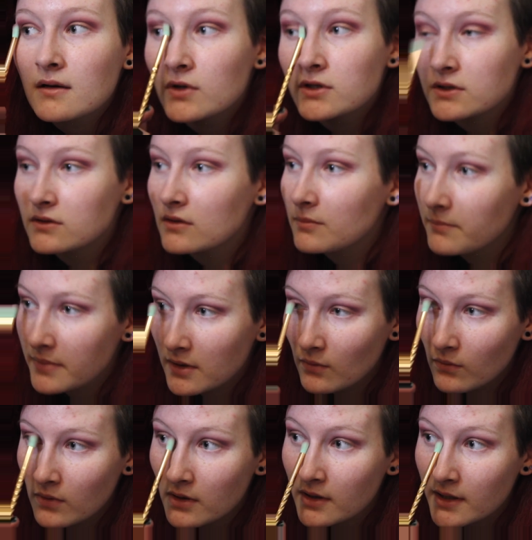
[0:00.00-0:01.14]
which is a bit
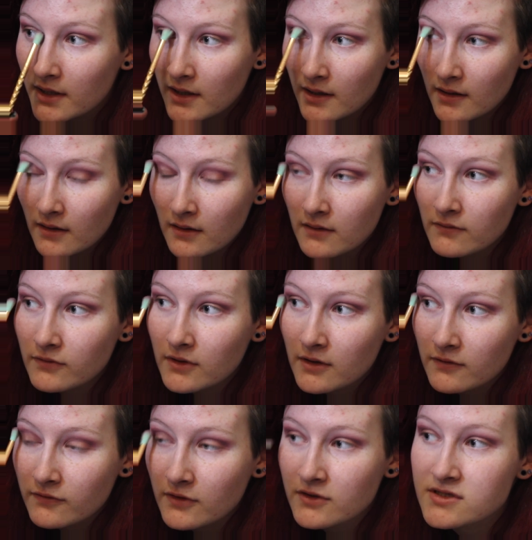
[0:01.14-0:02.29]
worrying for a
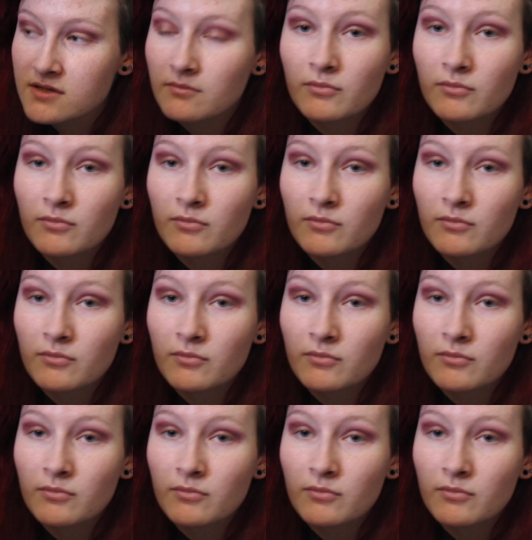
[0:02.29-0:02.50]
first